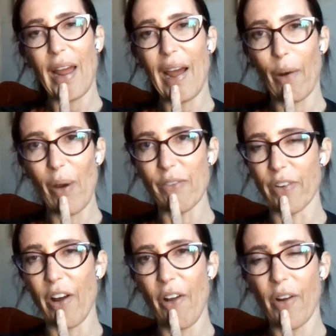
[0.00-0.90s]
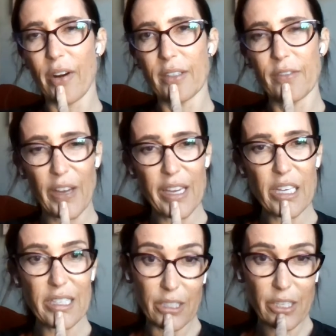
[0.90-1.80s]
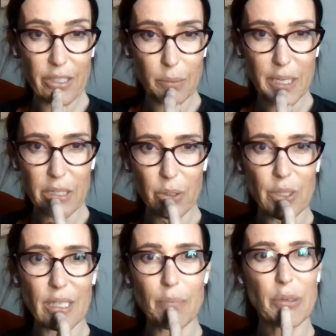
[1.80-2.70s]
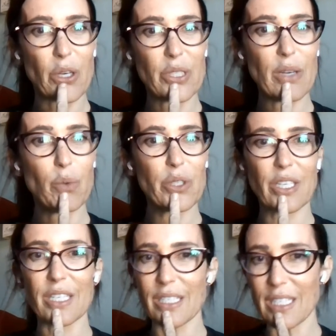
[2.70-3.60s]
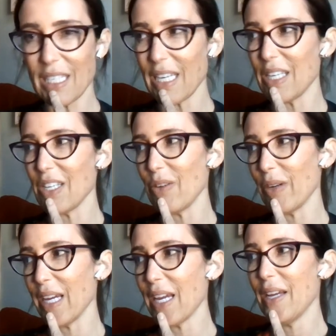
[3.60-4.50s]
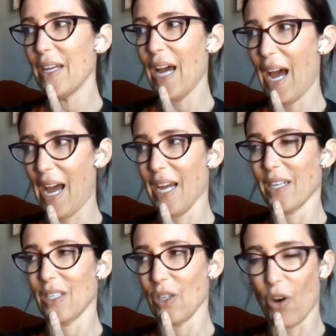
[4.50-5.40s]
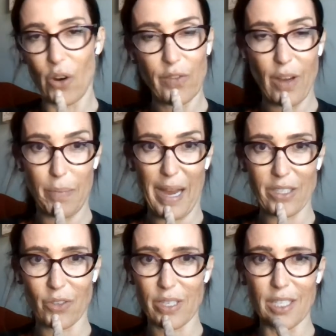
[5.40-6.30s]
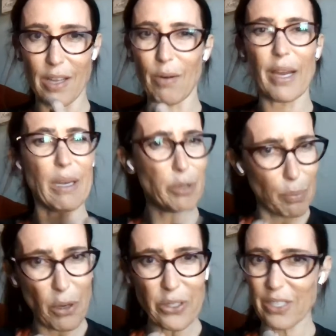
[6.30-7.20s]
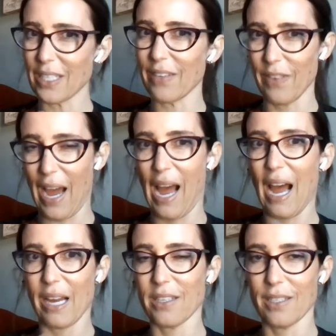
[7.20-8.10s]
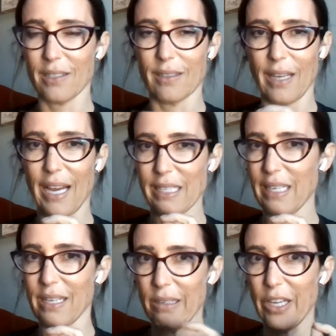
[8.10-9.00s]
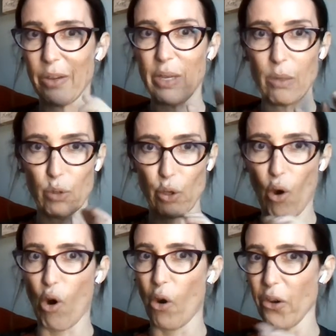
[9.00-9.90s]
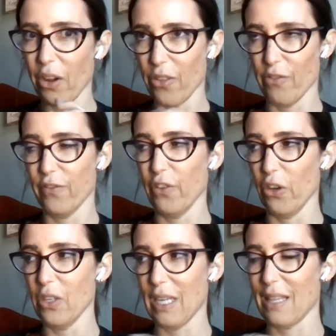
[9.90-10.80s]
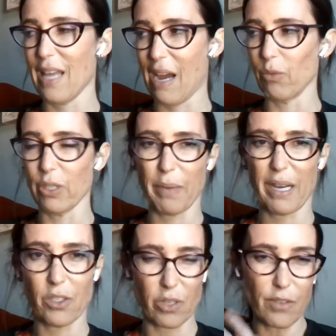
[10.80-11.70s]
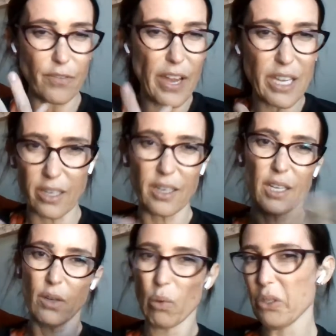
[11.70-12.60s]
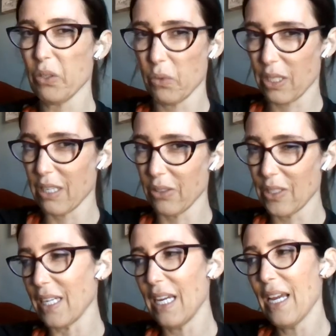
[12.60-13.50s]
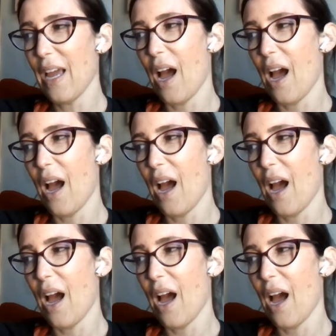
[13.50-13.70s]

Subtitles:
However, Fagan is going to be guilty because it was a continuing act of a battery. So they're like, it was a positive act, as in, you know, he was on the foot and that was a battery. So Fagan was guilty.